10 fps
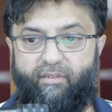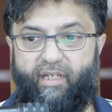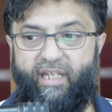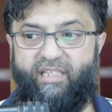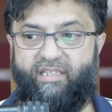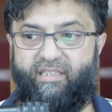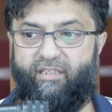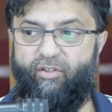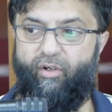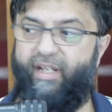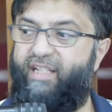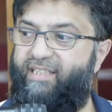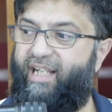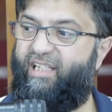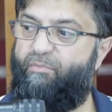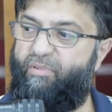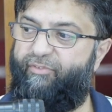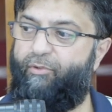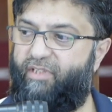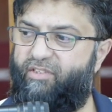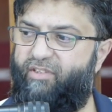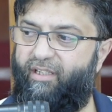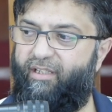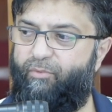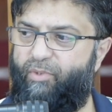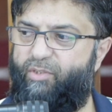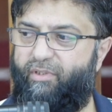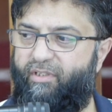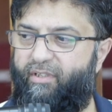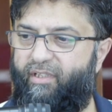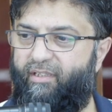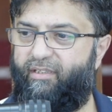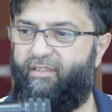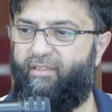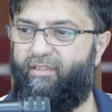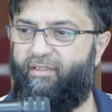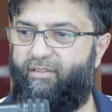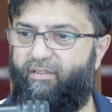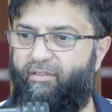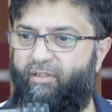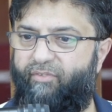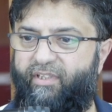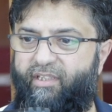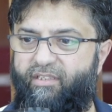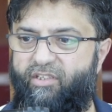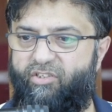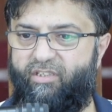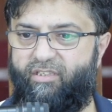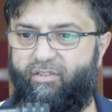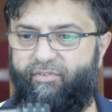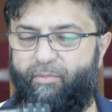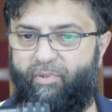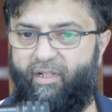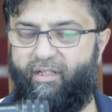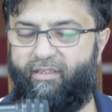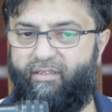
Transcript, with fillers: is not exactly before the salah. Which one do you think? of the conditions of the prayer.